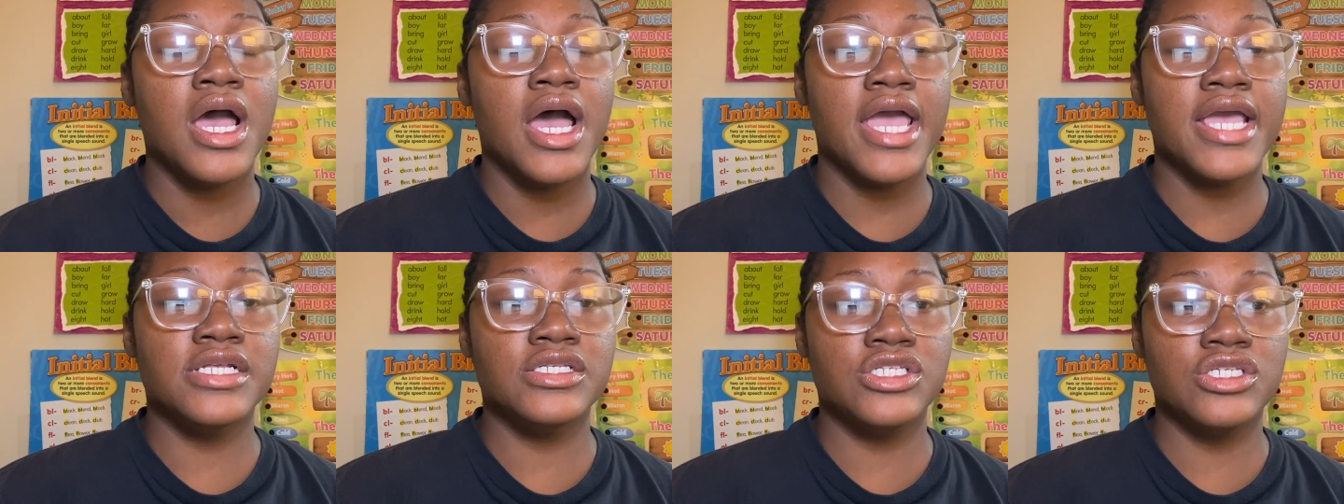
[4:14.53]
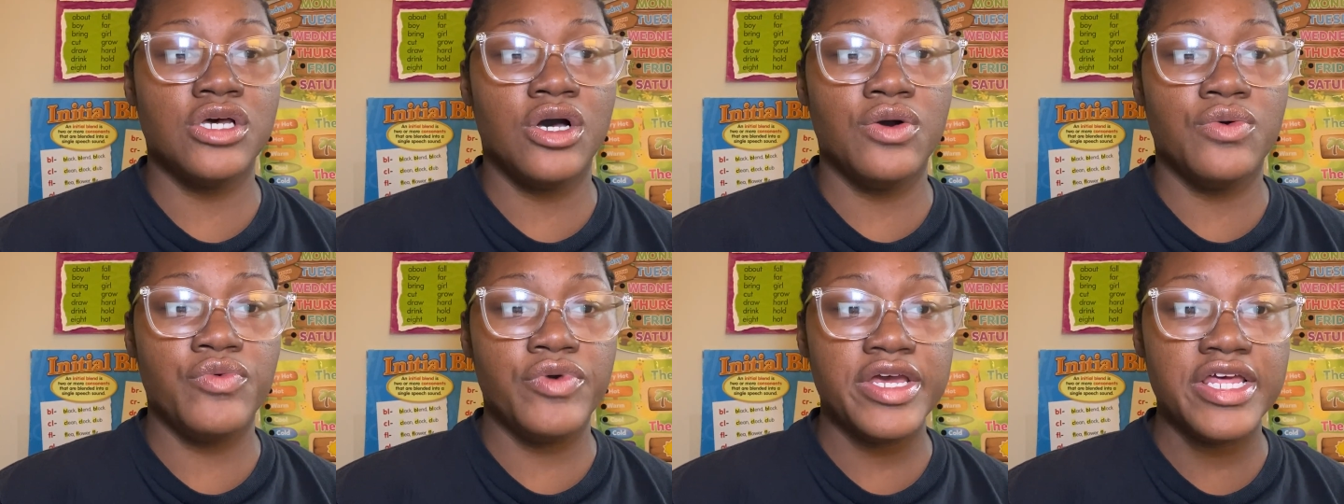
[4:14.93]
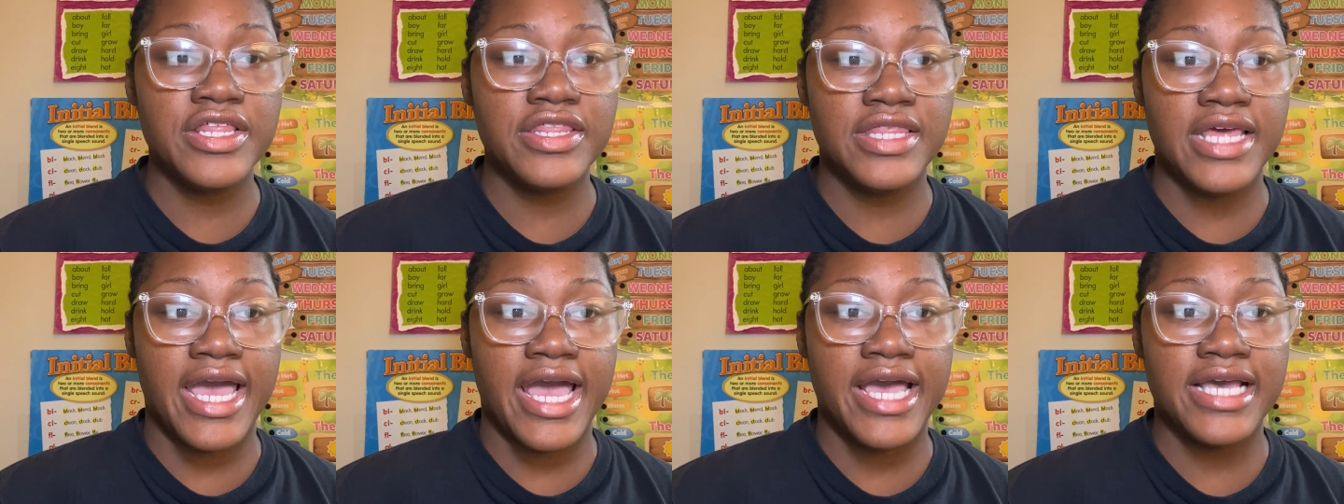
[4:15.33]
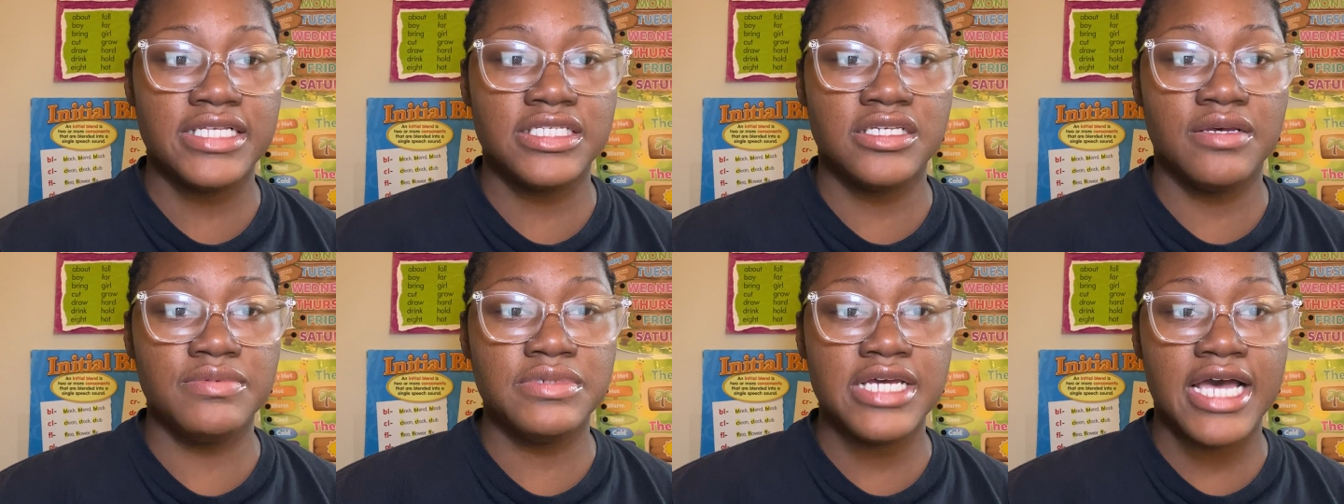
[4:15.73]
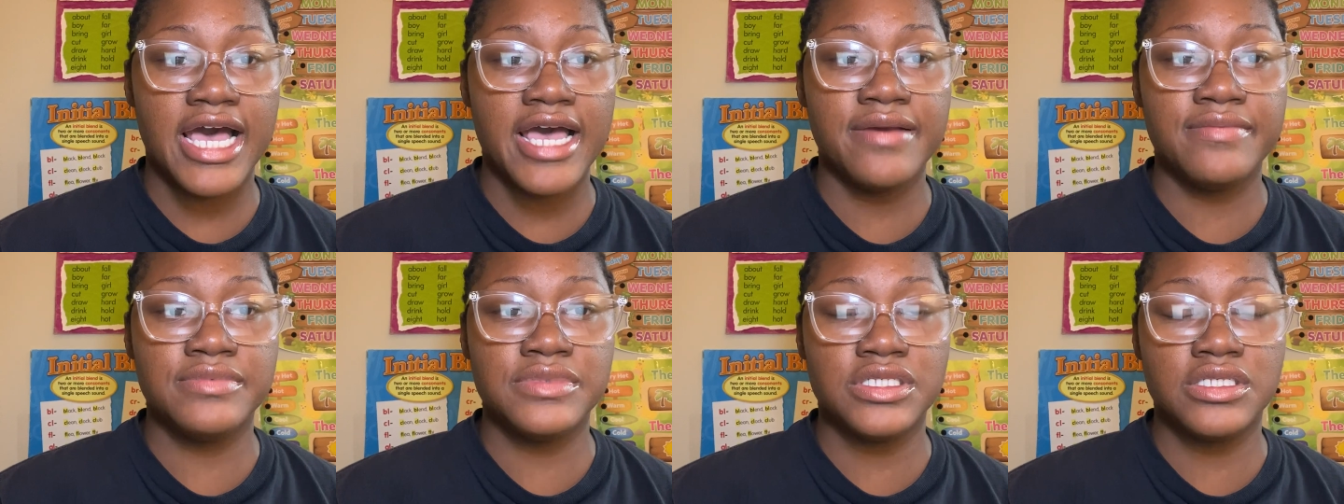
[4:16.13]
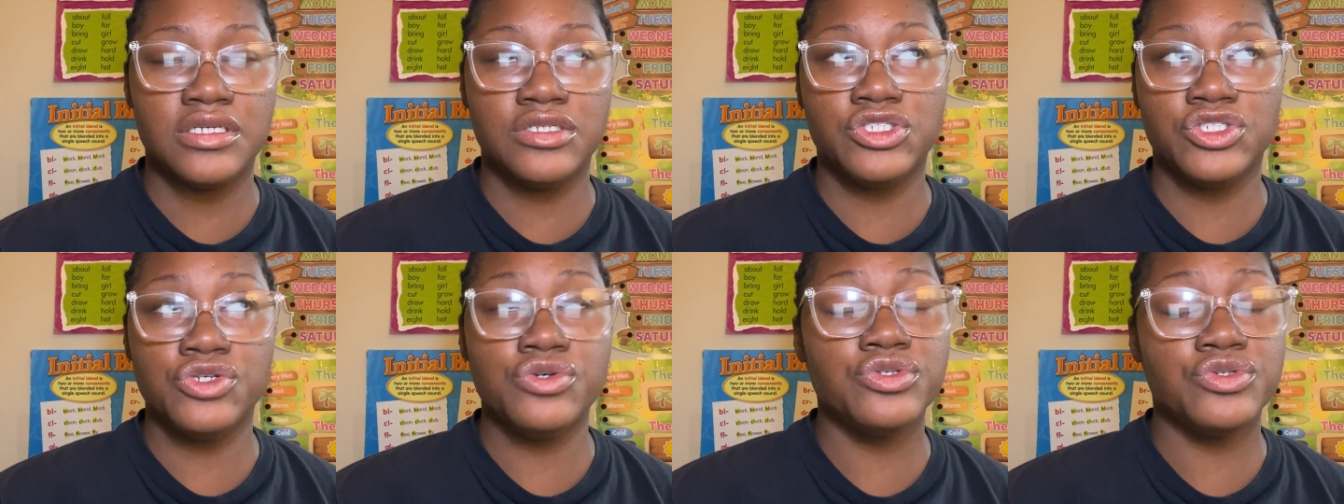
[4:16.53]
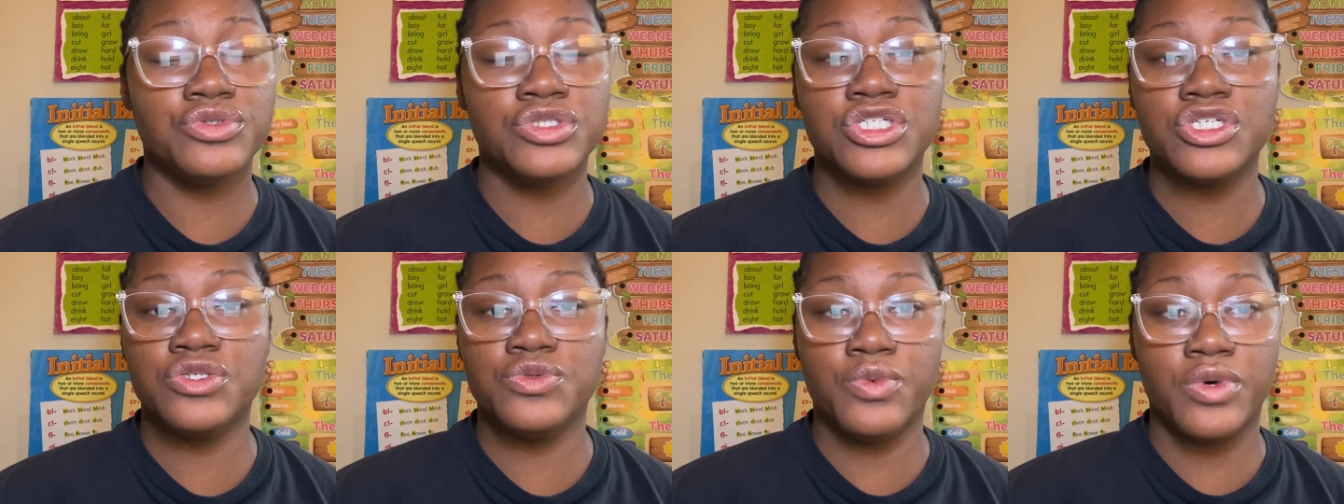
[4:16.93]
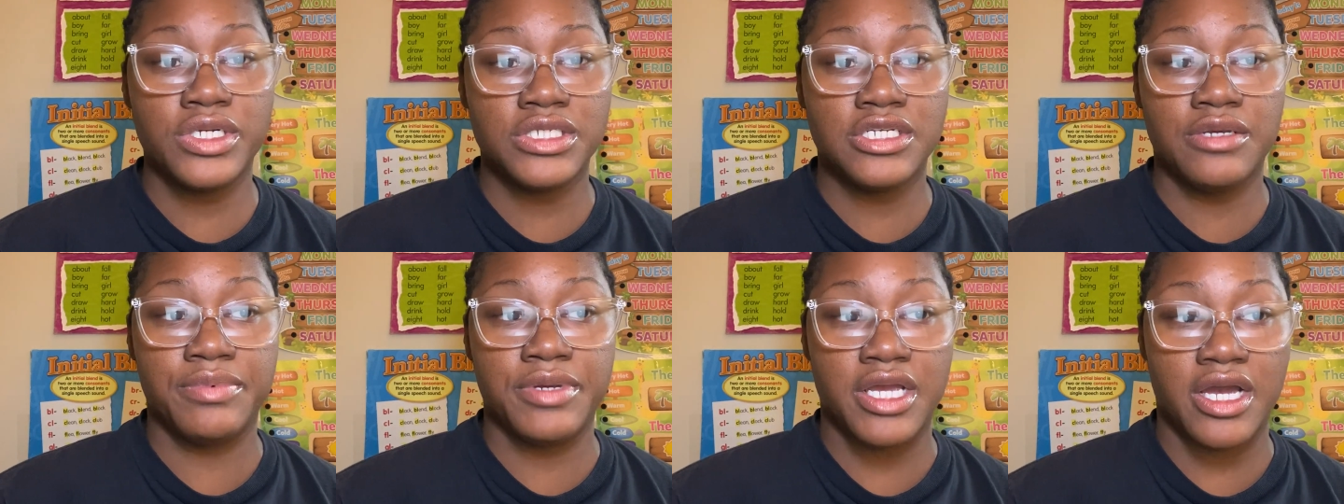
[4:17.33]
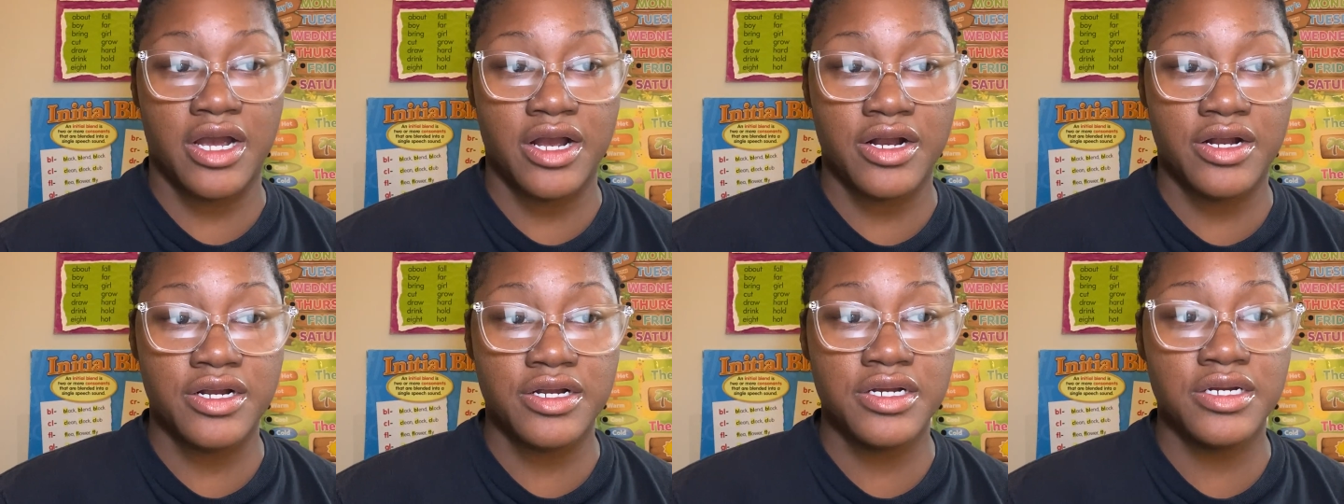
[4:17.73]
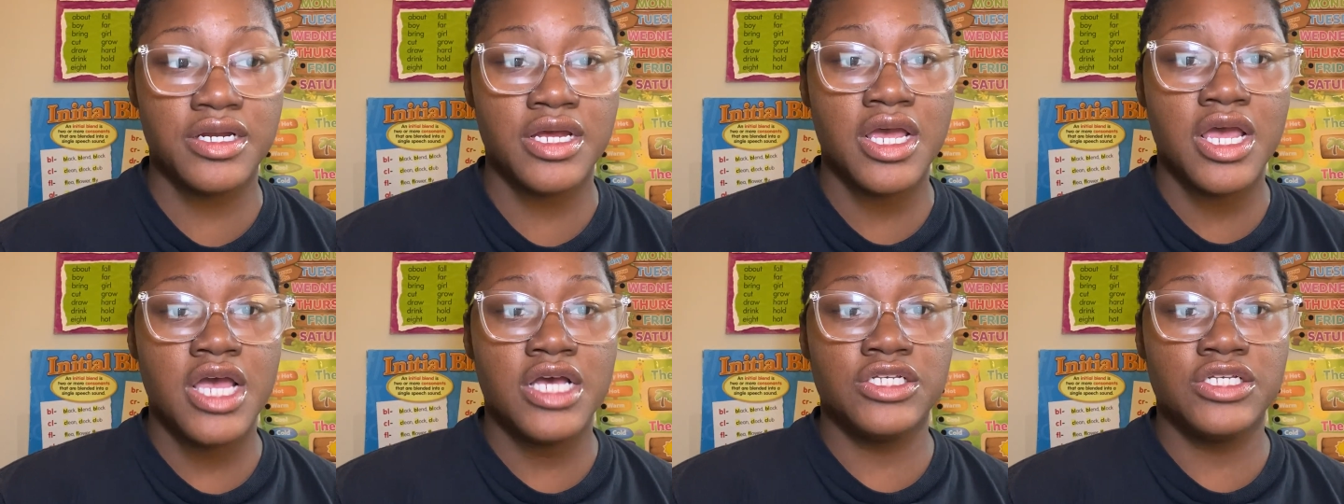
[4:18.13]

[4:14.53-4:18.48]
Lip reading: And so with that, sometimes children just want to be heard.